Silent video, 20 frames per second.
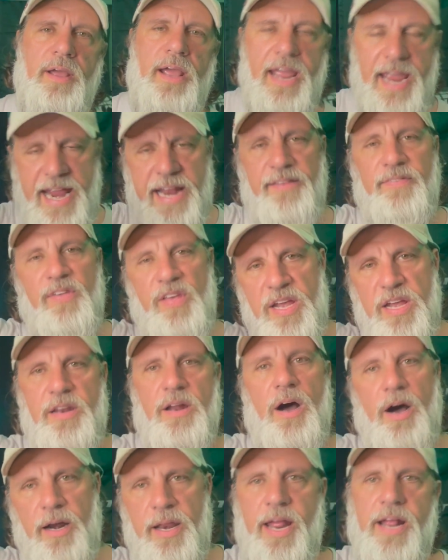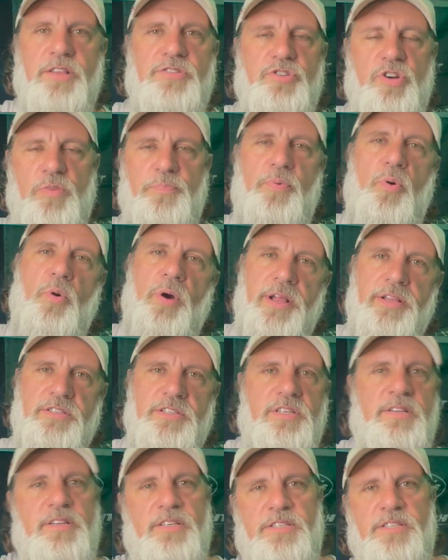18 unanswered
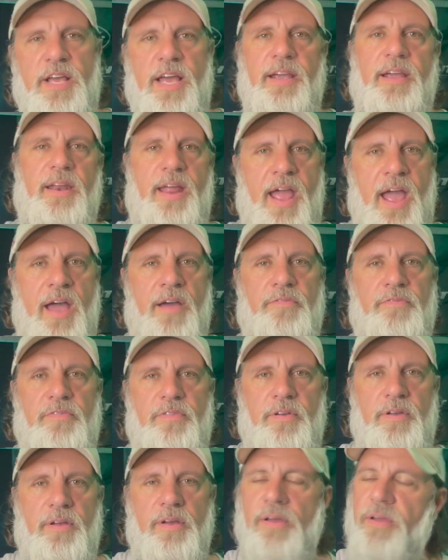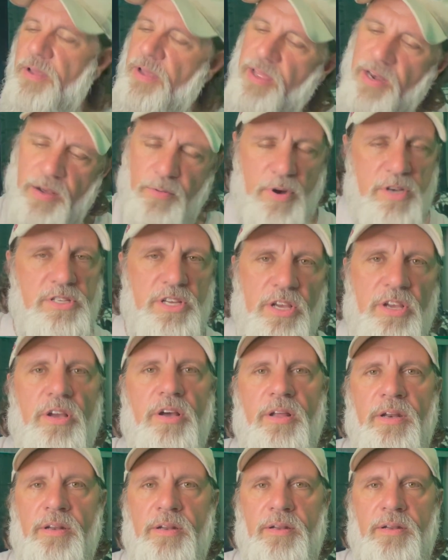points in the second half, and it wasn't
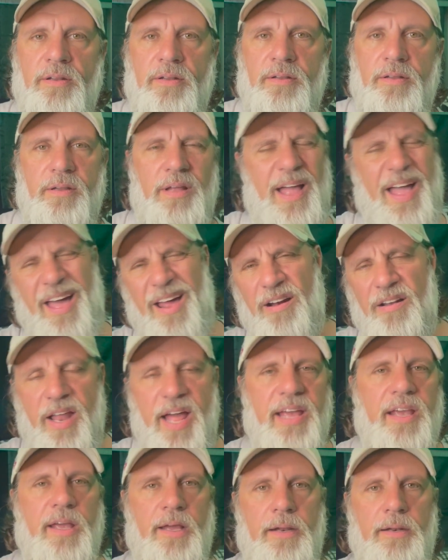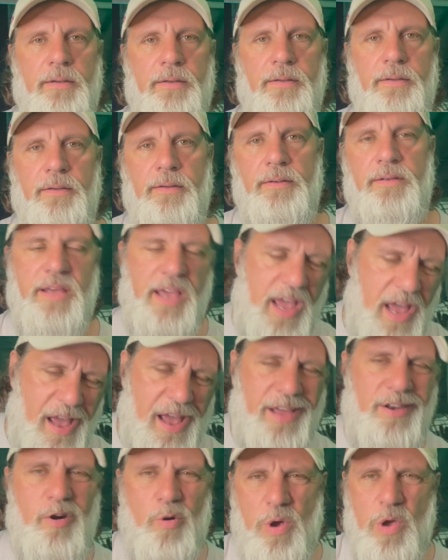good. I don't like it. Yeah,
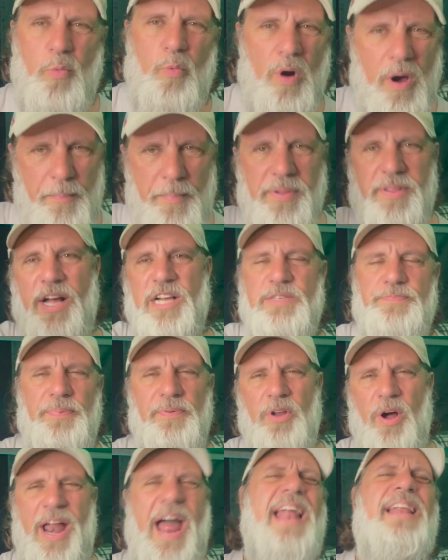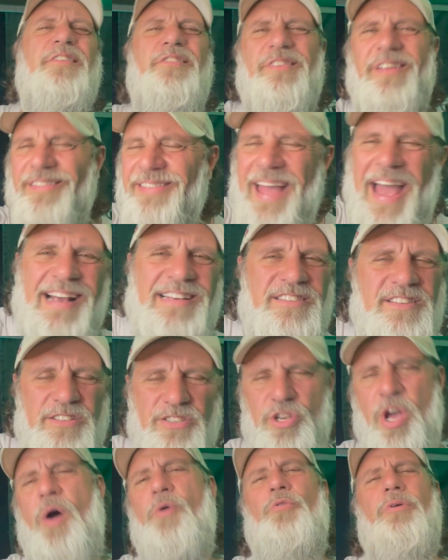I know we won, but that's blind. And it's the
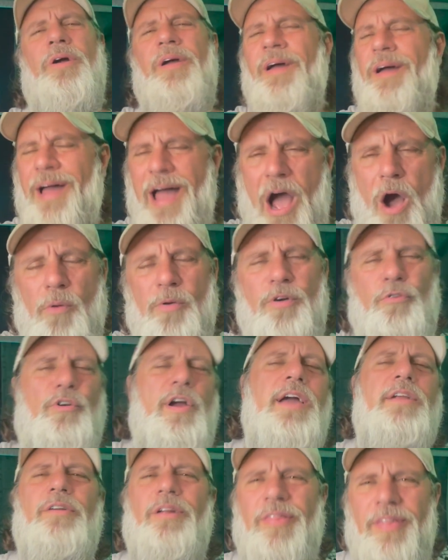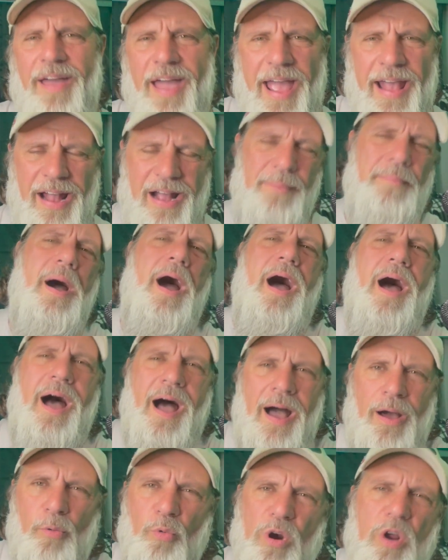Texans. How how great are they? Come
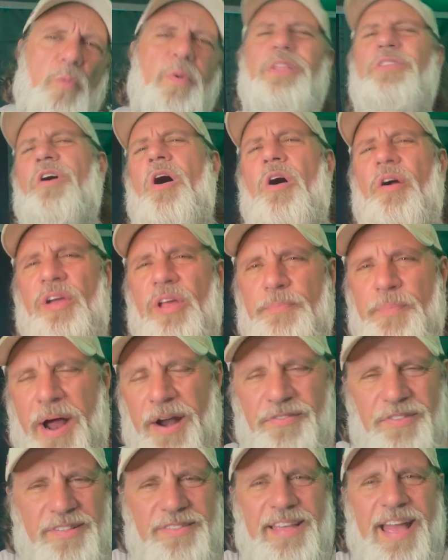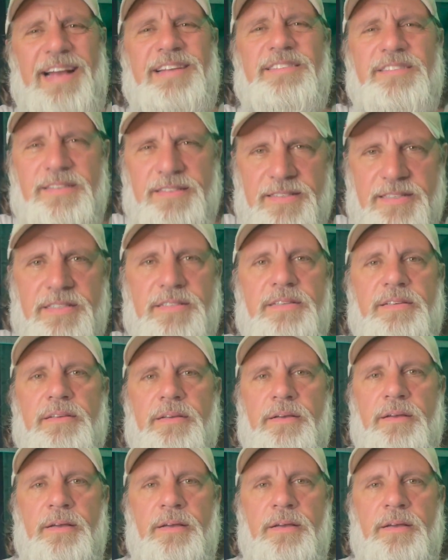on, what are we talking about? It's the Texans.